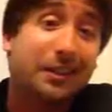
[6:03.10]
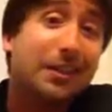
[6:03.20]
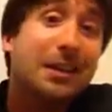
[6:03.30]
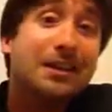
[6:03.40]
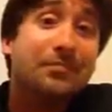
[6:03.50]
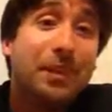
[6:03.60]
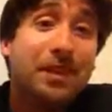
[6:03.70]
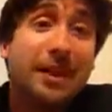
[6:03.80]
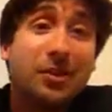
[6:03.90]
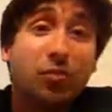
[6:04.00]
and
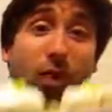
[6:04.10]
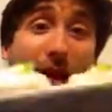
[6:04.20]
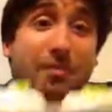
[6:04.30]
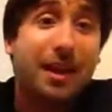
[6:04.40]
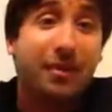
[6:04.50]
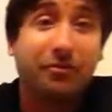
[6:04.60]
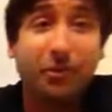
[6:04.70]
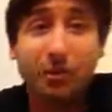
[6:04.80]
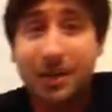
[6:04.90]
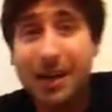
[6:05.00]
that's why I make
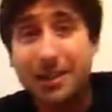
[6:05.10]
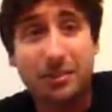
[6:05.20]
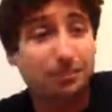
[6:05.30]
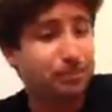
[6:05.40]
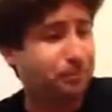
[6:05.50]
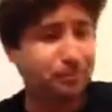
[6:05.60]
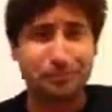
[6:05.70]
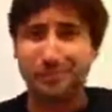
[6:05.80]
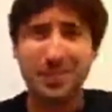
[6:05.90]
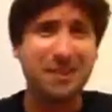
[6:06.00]
food, guys. I'm
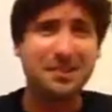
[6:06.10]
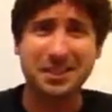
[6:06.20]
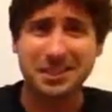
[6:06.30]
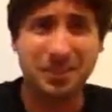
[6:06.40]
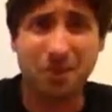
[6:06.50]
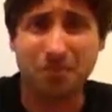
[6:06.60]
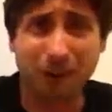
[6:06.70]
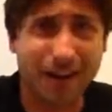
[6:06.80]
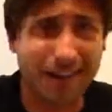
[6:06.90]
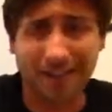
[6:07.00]
just gonna jump
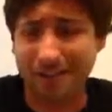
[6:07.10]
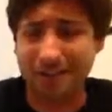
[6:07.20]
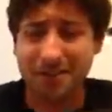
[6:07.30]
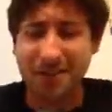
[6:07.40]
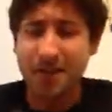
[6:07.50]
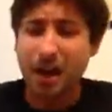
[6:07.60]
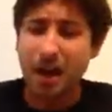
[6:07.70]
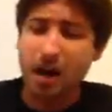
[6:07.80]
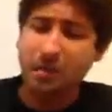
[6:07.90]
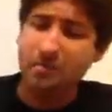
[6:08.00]
right into this.
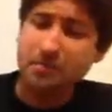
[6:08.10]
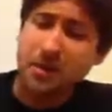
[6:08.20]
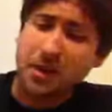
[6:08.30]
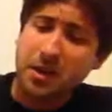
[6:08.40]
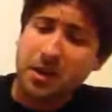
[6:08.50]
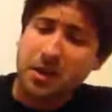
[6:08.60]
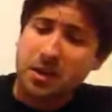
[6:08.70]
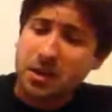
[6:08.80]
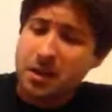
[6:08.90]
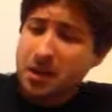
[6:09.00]
I
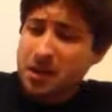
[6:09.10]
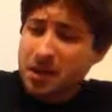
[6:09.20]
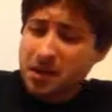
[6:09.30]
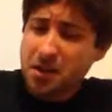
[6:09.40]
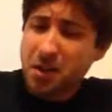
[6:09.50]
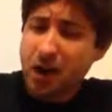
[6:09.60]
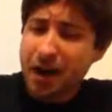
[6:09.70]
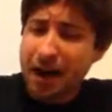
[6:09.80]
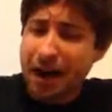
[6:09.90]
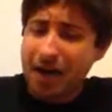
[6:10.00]

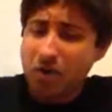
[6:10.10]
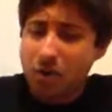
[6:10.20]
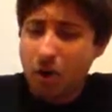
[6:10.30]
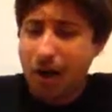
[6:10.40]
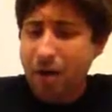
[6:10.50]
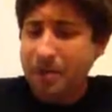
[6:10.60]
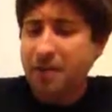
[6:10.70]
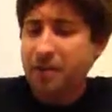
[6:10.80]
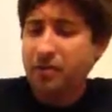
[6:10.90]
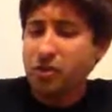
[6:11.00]
don't know how
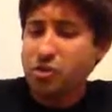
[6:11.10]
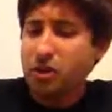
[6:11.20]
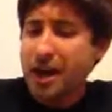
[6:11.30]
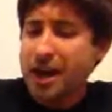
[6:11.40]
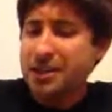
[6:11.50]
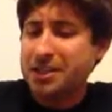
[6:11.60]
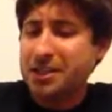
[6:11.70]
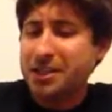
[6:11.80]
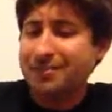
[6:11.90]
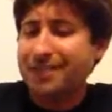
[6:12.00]
many of you
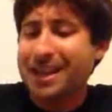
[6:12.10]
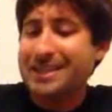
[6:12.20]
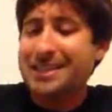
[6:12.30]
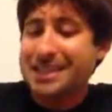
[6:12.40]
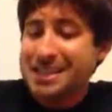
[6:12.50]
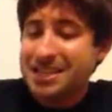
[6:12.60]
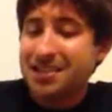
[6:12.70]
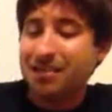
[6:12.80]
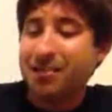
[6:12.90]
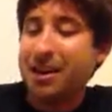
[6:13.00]
guys like to
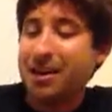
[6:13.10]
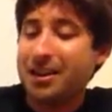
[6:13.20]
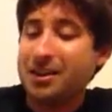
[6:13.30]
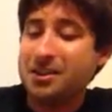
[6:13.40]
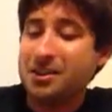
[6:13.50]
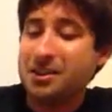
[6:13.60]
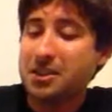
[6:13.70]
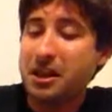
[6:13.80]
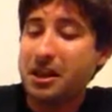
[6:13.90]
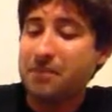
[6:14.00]
eat
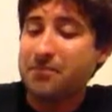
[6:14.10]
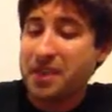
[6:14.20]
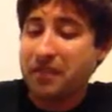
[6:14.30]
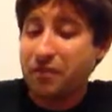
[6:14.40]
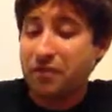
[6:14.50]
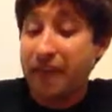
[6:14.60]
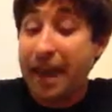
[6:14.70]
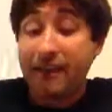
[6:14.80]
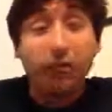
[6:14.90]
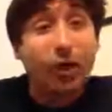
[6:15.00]
latkes. If you've
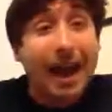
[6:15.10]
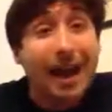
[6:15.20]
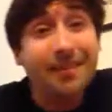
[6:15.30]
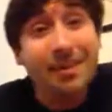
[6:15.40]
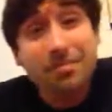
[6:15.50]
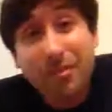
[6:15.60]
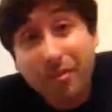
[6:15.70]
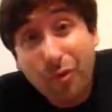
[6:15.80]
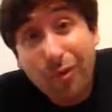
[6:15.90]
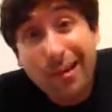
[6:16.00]
ever had them
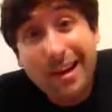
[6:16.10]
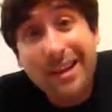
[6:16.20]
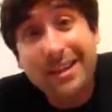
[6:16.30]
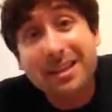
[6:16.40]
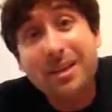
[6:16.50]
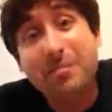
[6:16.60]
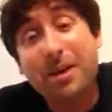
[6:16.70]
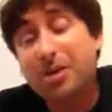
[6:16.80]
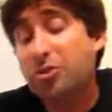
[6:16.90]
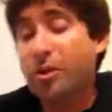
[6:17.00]
before, I guess the
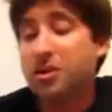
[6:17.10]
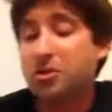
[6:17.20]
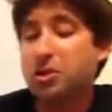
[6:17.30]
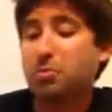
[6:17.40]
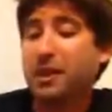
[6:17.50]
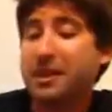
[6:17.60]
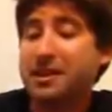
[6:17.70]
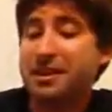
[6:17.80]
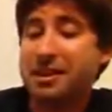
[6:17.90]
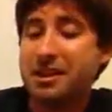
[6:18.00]
best way to explain
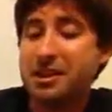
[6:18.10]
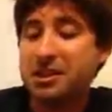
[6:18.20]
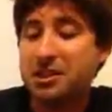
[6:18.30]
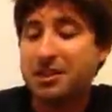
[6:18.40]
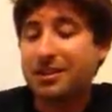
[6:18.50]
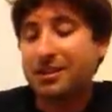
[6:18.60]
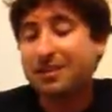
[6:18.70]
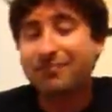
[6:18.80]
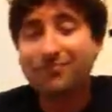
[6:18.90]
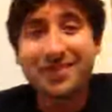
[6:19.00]
it is
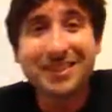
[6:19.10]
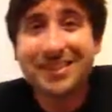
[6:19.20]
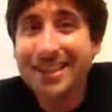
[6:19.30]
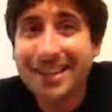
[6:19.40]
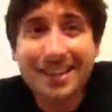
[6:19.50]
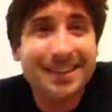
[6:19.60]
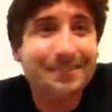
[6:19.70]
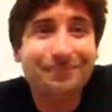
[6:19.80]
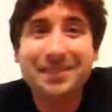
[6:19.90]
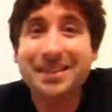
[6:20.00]
it's like
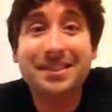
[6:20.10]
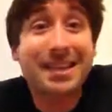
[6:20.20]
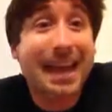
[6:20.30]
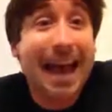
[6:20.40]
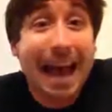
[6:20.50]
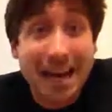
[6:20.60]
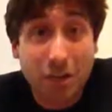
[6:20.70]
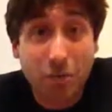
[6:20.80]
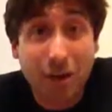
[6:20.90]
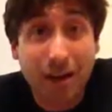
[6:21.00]
a
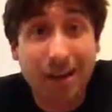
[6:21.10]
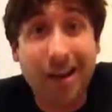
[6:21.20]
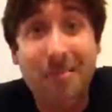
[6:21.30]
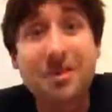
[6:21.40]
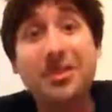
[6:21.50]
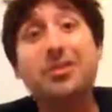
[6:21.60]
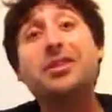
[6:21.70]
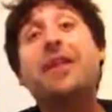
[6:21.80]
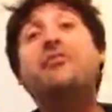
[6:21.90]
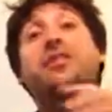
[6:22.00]
hash brown. I mean, there
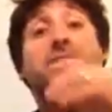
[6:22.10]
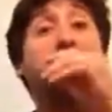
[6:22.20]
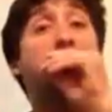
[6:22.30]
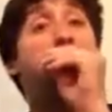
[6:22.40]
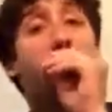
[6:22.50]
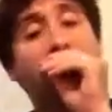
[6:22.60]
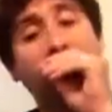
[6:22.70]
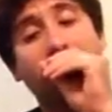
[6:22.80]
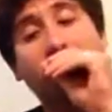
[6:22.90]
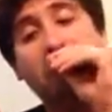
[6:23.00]
definitely
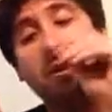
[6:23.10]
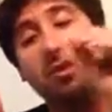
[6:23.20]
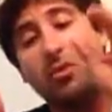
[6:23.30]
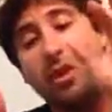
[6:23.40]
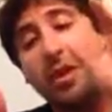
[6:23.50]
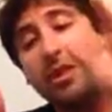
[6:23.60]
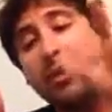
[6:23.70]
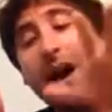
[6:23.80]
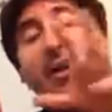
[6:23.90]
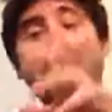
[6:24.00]
are,
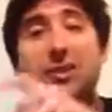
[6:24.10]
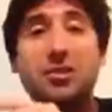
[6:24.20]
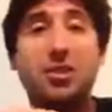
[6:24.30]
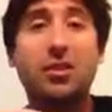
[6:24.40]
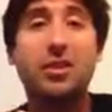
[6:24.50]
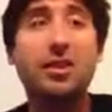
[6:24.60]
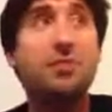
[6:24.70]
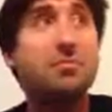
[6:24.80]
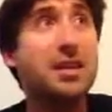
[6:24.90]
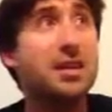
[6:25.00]
latkes aren't going
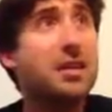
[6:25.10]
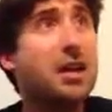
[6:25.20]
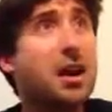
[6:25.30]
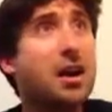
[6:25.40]
to be